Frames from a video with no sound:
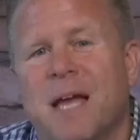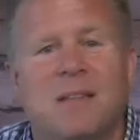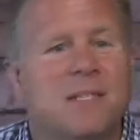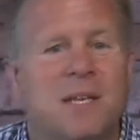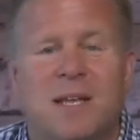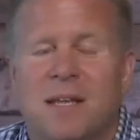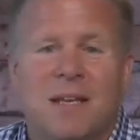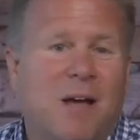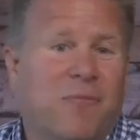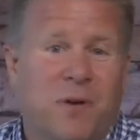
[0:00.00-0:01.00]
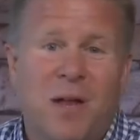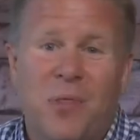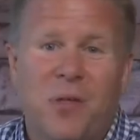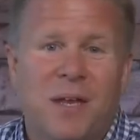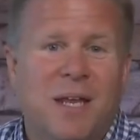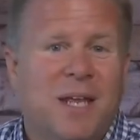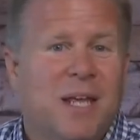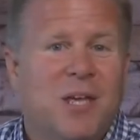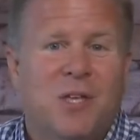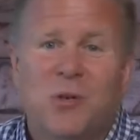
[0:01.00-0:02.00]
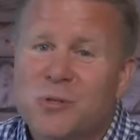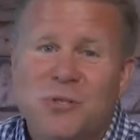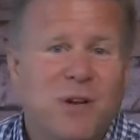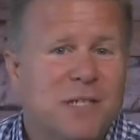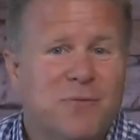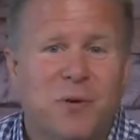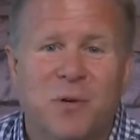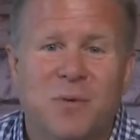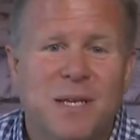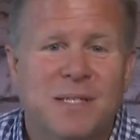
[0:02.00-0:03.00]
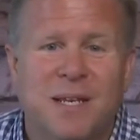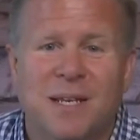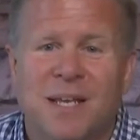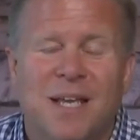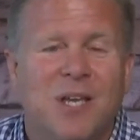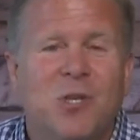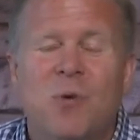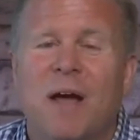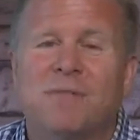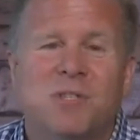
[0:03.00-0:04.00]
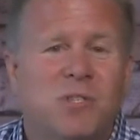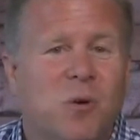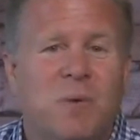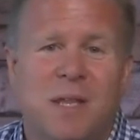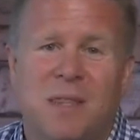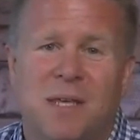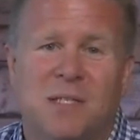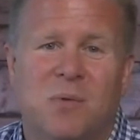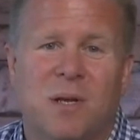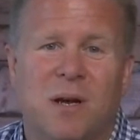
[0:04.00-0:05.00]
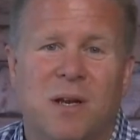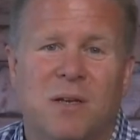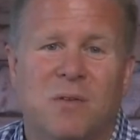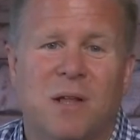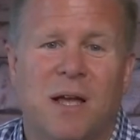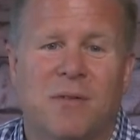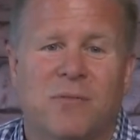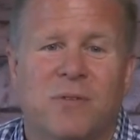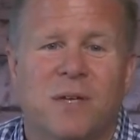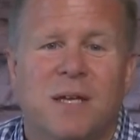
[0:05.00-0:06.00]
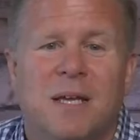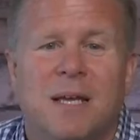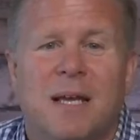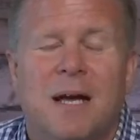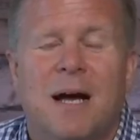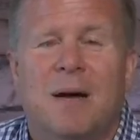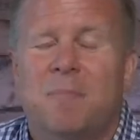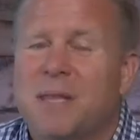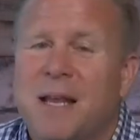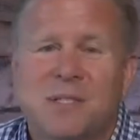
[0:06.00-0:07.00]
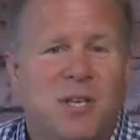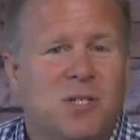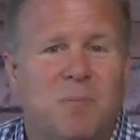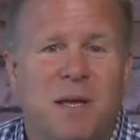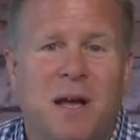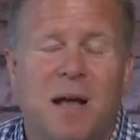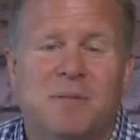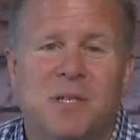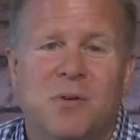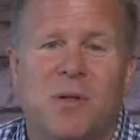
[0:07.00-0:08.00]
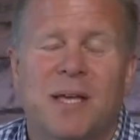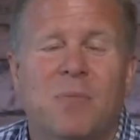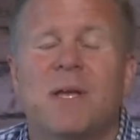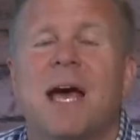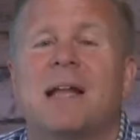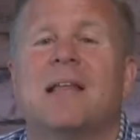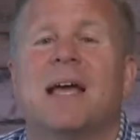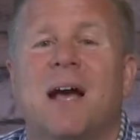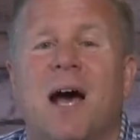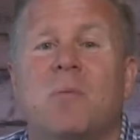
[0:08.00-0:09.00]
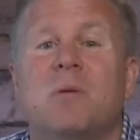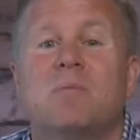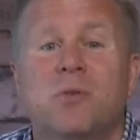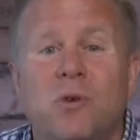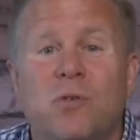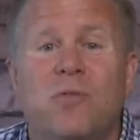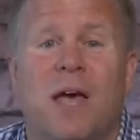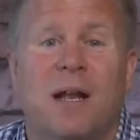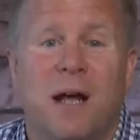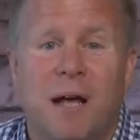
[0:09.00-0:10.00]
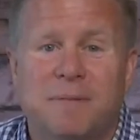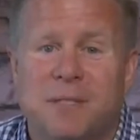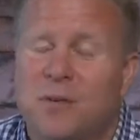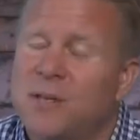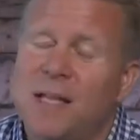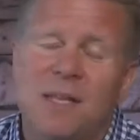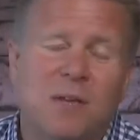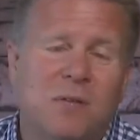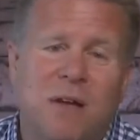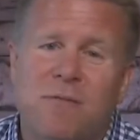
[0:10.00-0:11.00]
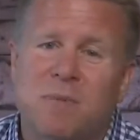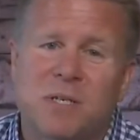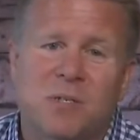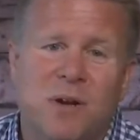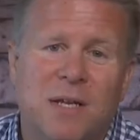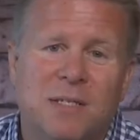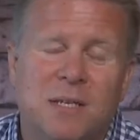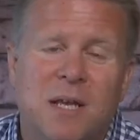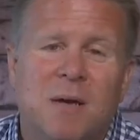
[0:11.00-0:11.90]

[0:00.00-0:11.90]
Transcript: And listen, not for nothing, you're stressed for a reason. You have so many things going on in your life, but that is such a big obstacle, and we got to let God remove that obstacle. Not that you'll never be stressed,